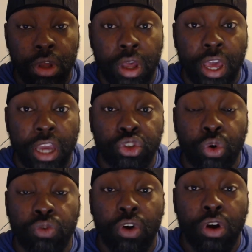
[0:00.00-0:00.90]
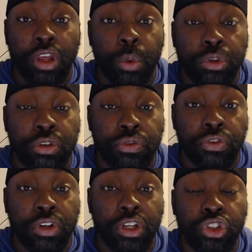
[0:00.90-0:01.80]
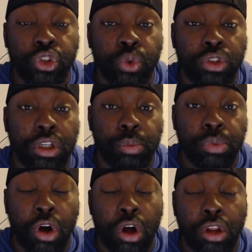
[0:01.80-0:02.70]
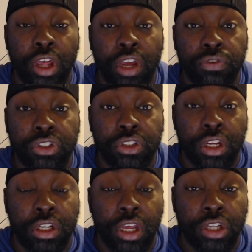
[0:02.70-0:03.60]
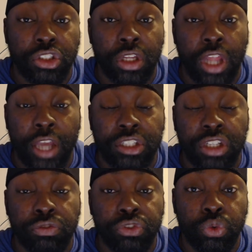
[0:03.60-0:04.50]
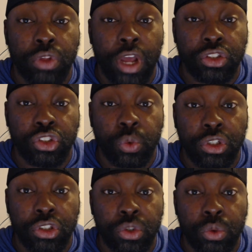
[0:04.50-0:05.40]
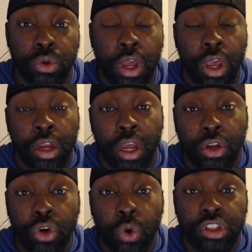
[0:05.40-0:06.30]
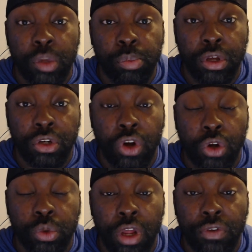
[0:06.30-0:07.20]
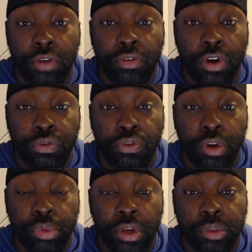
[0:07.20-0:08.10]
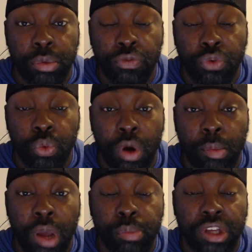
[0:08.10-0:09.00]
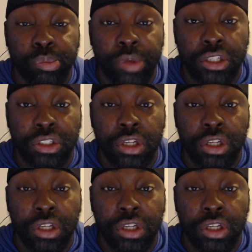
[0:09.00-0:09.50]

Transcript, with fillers: Hey, Jovan here with your free two-team parlay for Sunday, July 10th, 2022. Now, you know it's the Pick Dawgz. We love giving our free picks, but if you want my best bets,